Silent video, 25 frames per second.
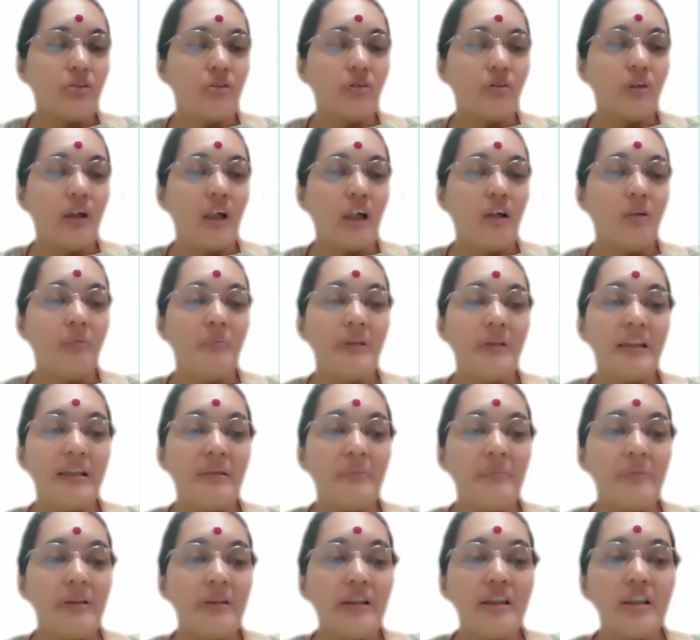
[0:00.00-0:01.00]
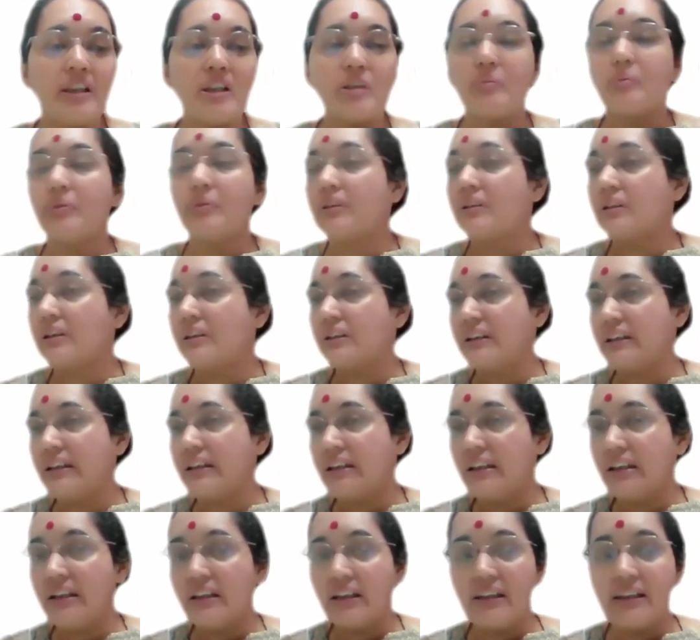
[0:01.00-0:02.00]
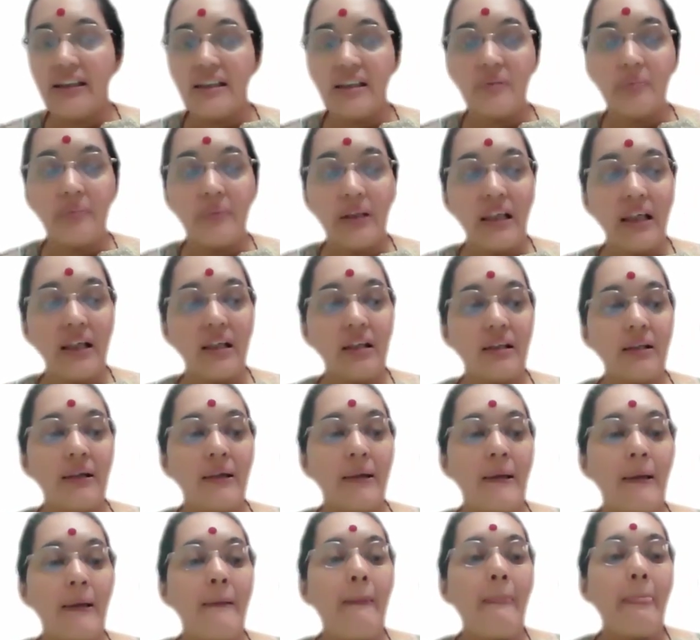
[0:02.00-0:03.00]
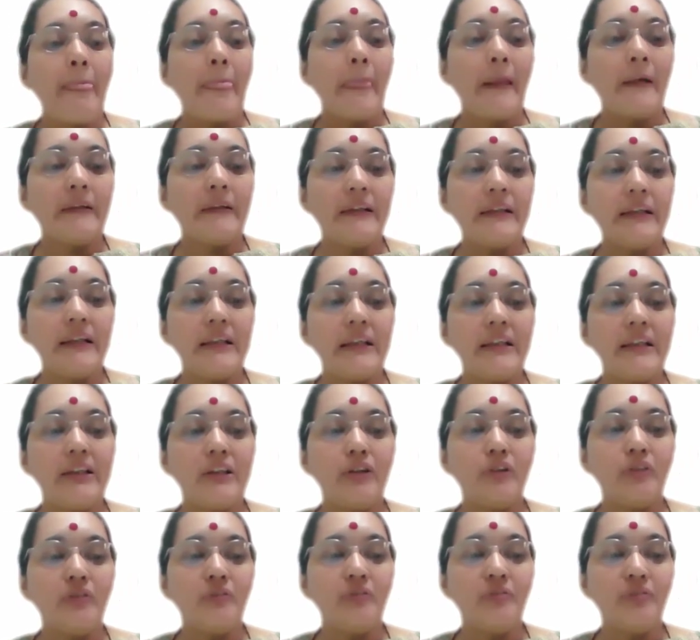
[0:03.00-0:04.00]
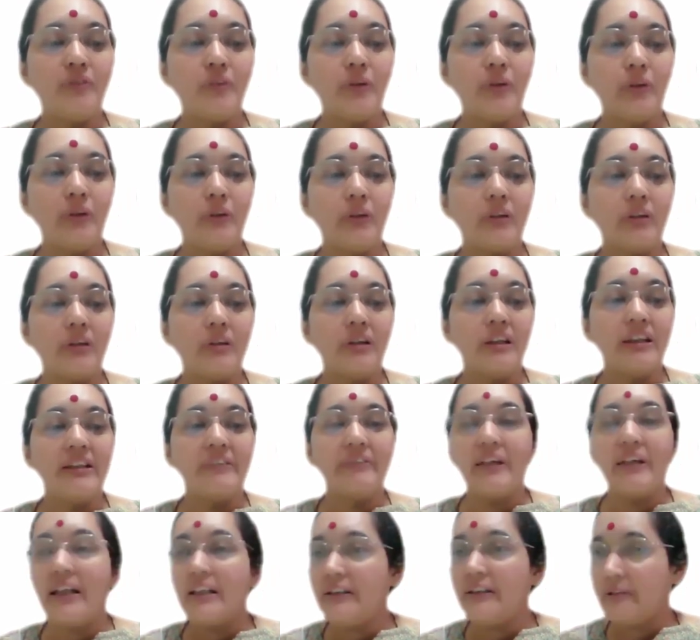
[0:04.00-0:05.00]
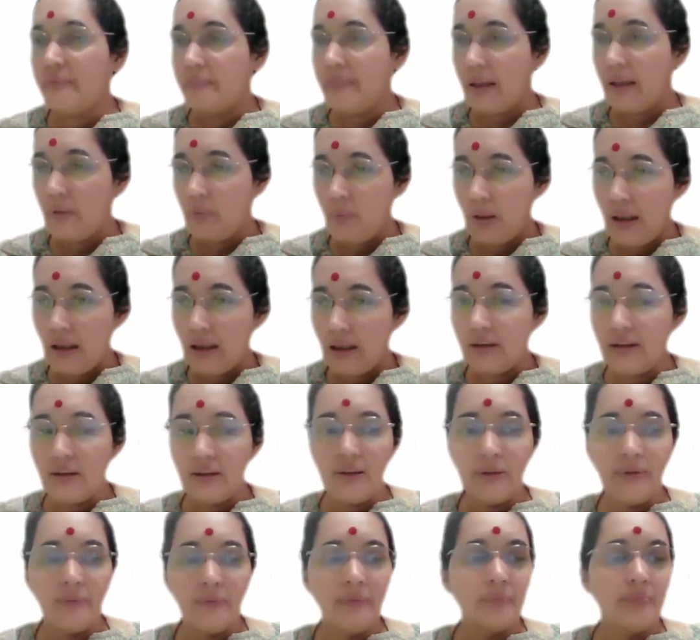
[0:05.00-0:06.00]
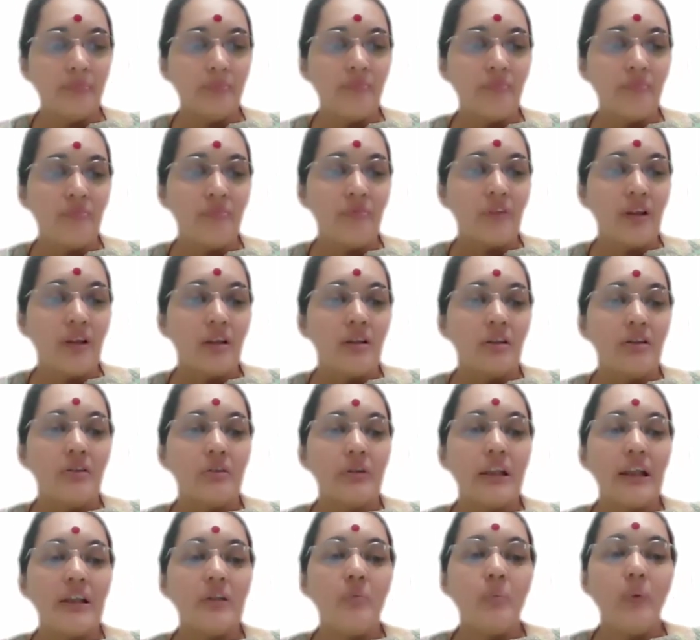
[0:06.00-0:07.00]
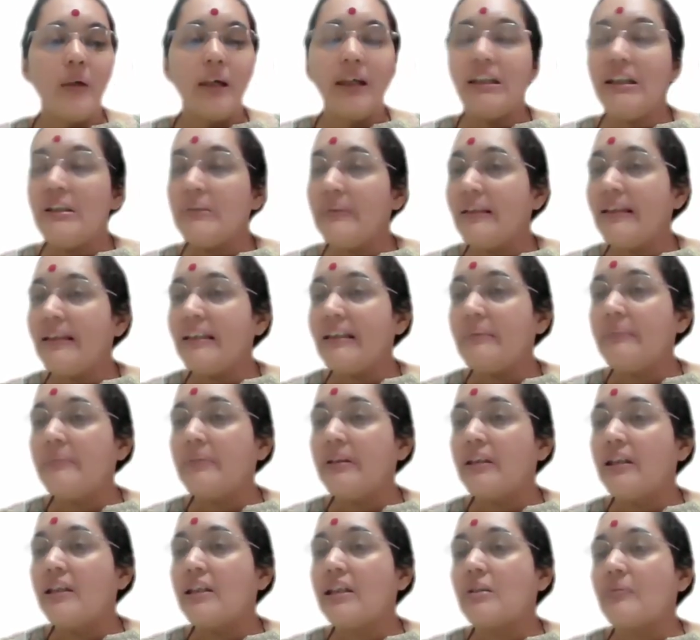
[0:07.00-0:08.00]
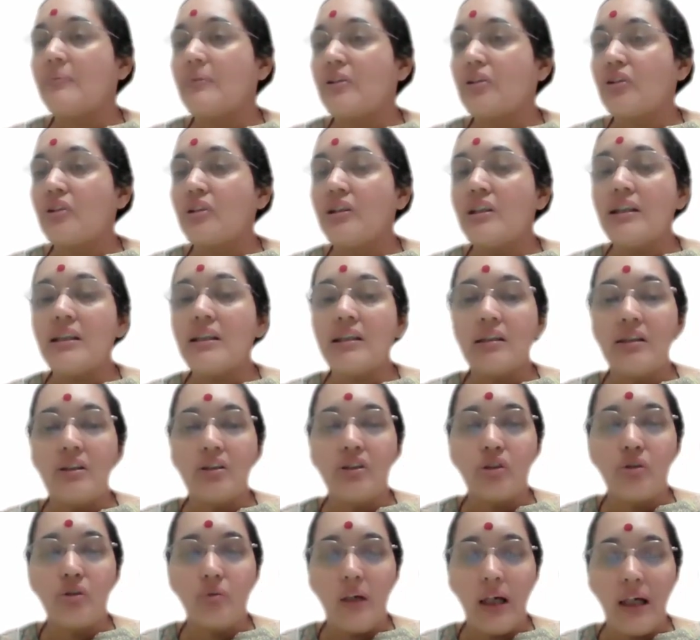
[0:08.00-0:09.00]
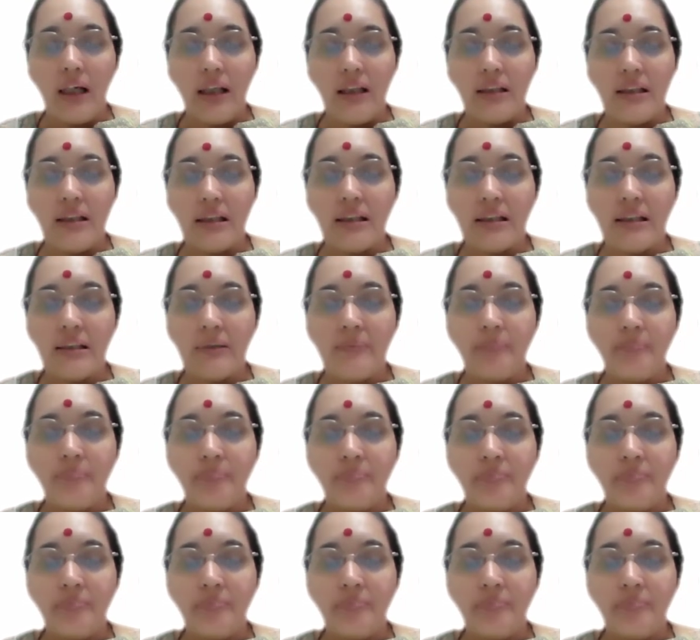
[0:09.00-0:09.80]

So how many minutes would 30 degrees make? 30 into 4 divided by 1. You get 120 minutes, which is 2 hours.